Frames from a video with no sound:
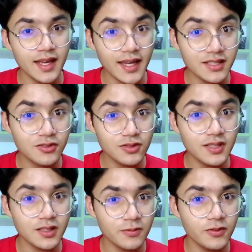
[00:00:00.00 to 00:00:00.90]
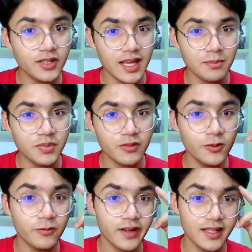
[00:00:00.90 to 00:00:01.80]
H.264
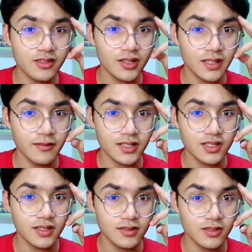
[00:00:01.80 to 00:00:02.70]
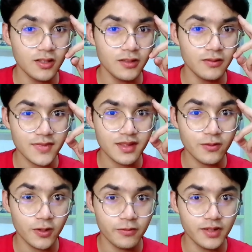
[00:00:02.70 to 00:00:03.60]
MP4 files on DaVinci Resolve
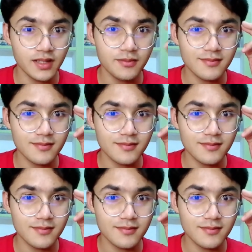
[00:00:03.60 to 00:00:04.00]
for free.